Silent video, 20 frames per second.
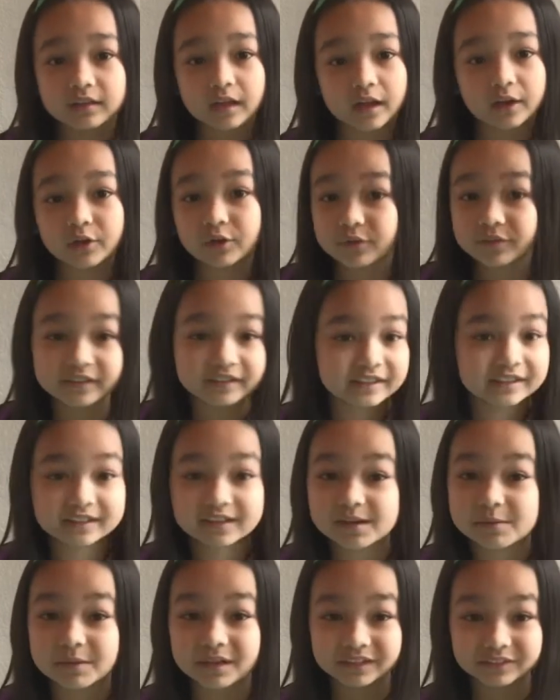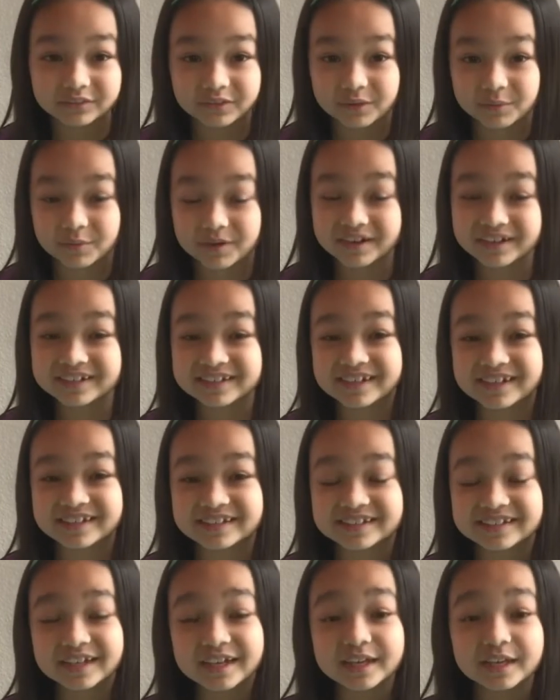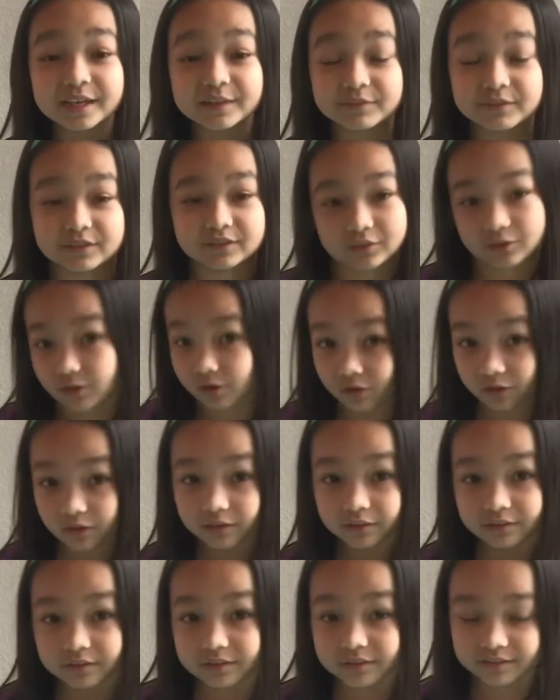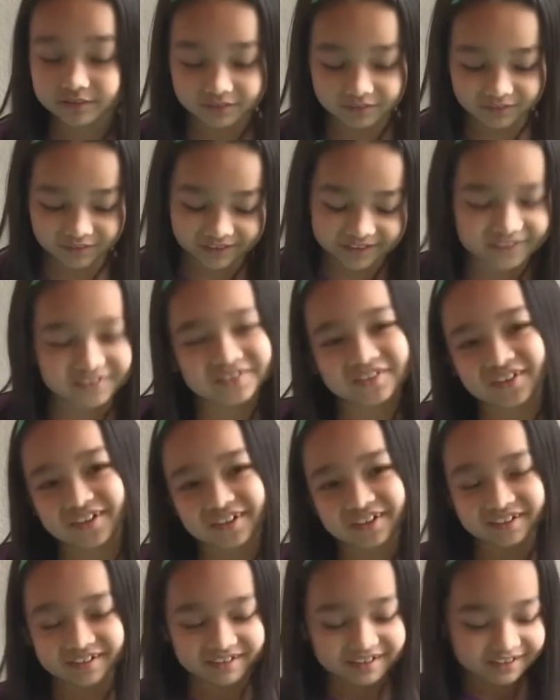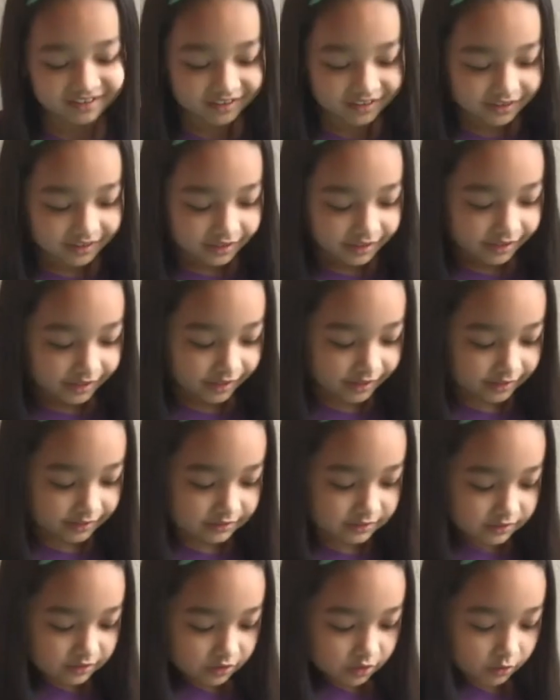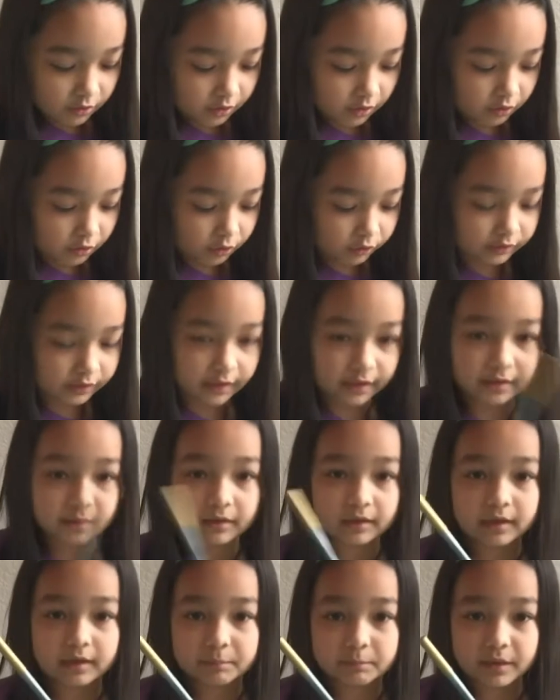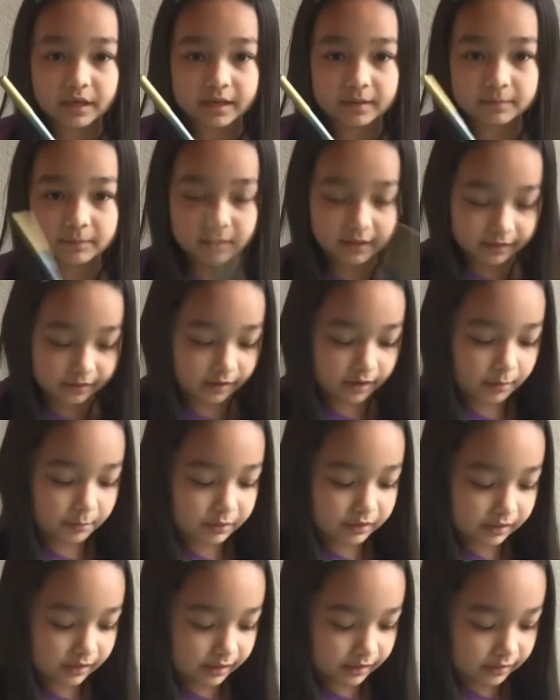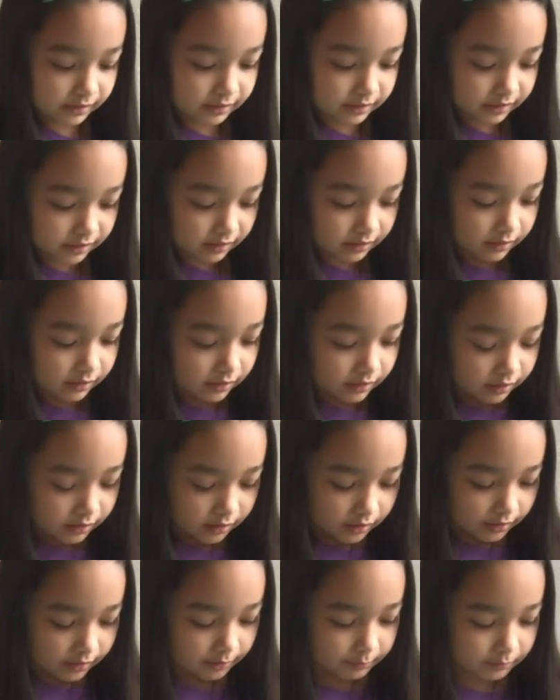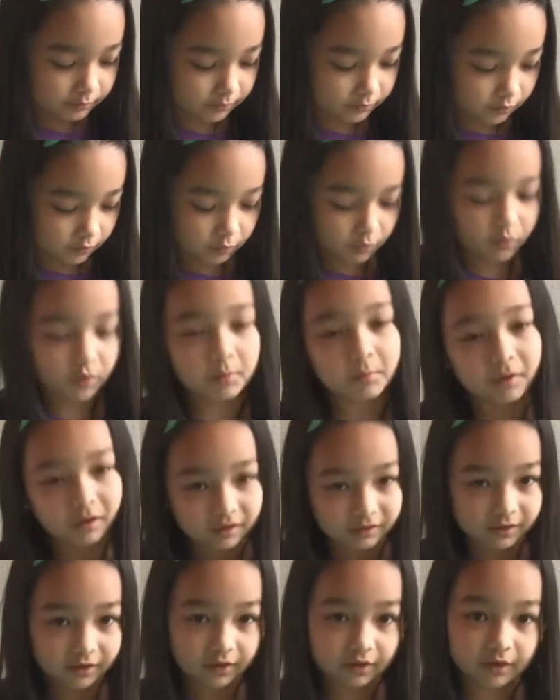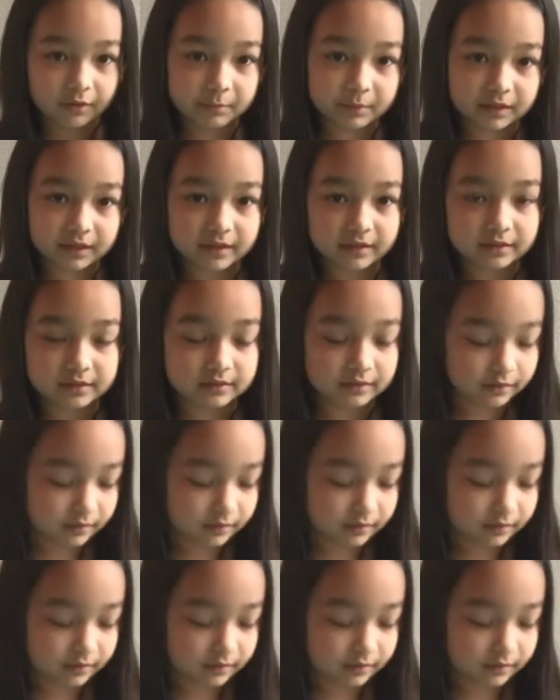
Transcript: I don't think he can make 3 wishes if he's hurt or injured. And so a gold pen might come in handy, or marker, because